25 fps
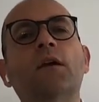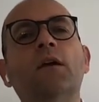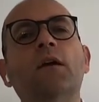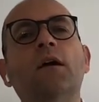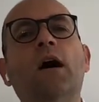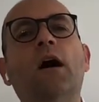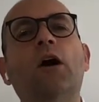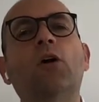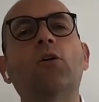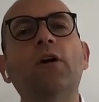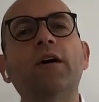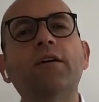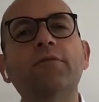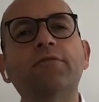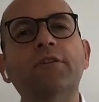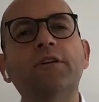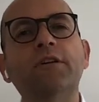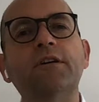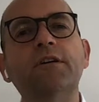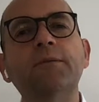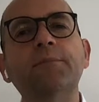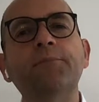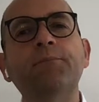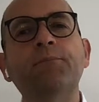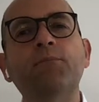
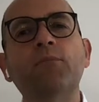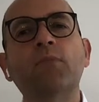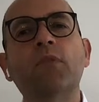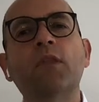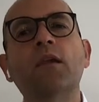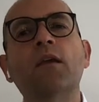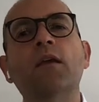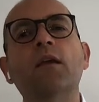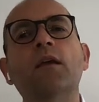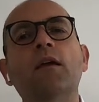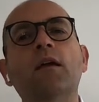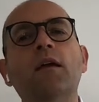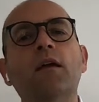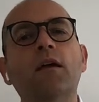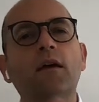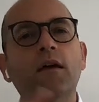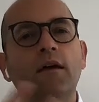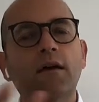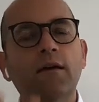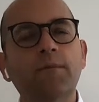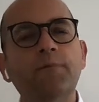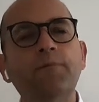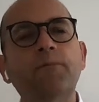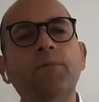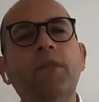however,
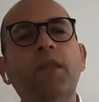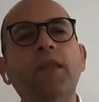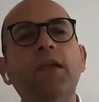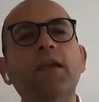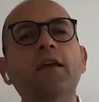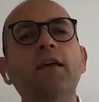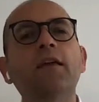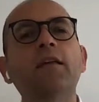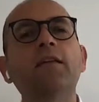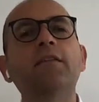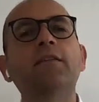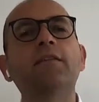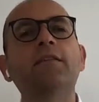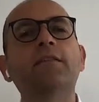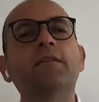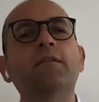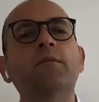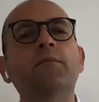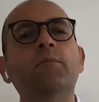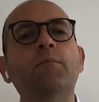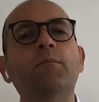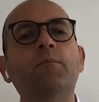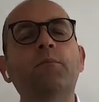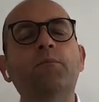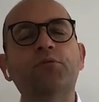um, is
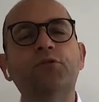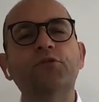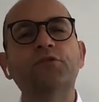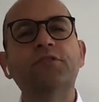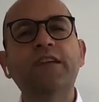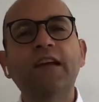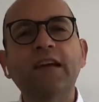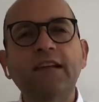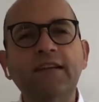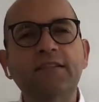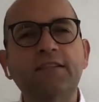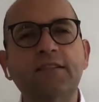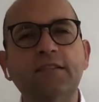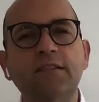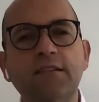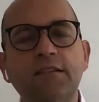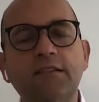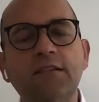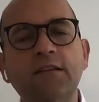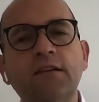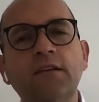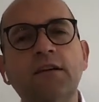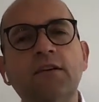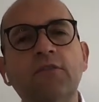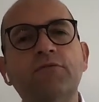protected
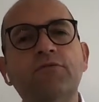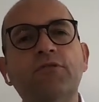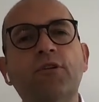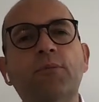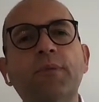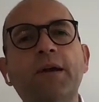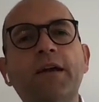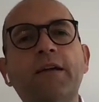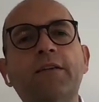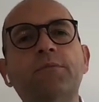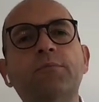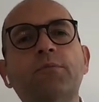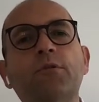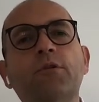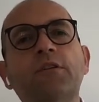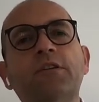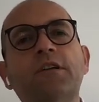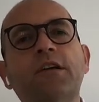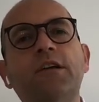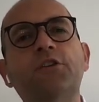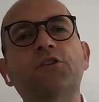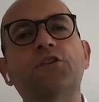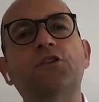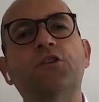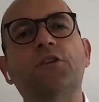from
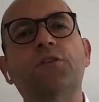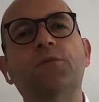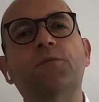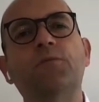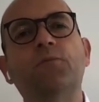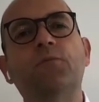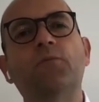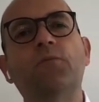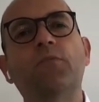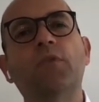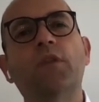exploitation.